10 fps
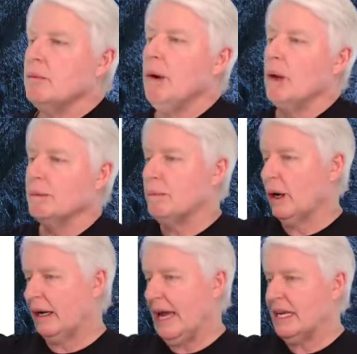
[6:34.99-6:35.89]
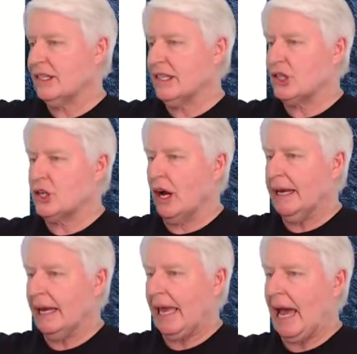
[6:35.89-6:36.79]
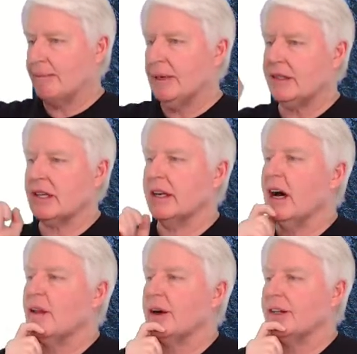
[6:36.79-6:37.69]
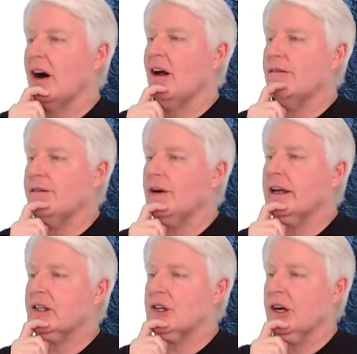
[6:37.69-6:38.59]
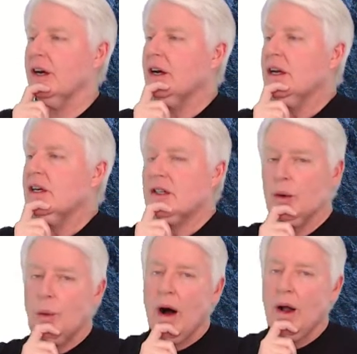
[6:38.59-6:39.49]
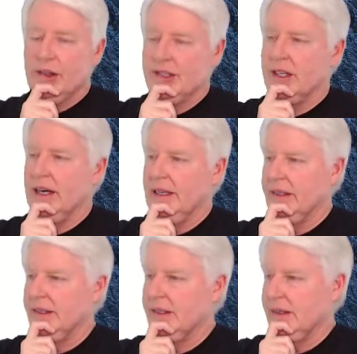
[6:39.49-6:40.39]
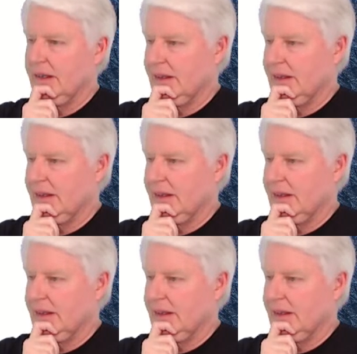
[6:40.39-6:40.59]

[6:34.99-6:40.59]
Bolt bookcases, china cabinets, and other tall furniture to wall studs.